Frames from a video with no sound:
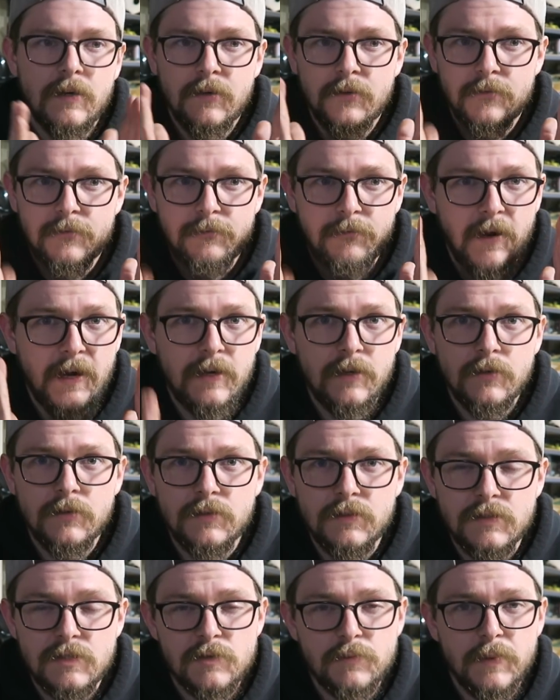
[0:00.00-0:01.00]

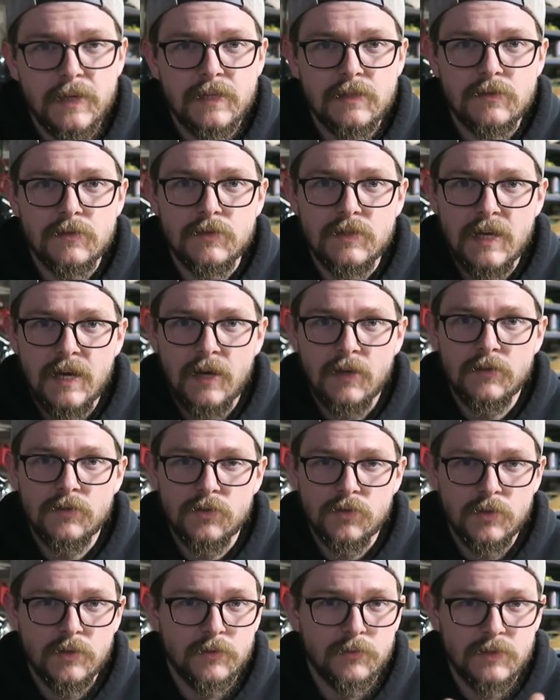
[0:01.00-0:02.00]
Filed the spacer down
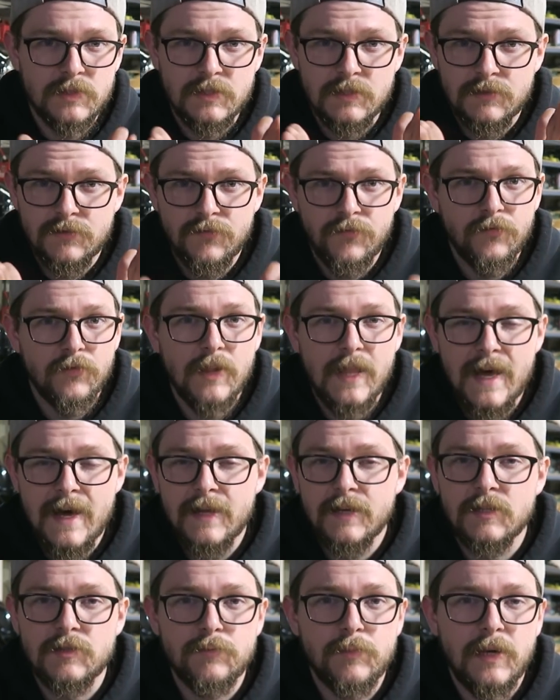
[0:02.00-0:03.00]
so it was as
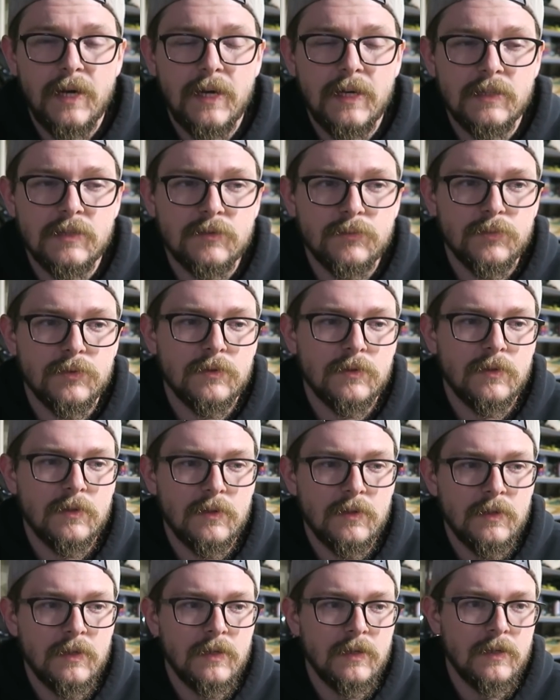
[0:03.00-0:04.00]
flat as possible.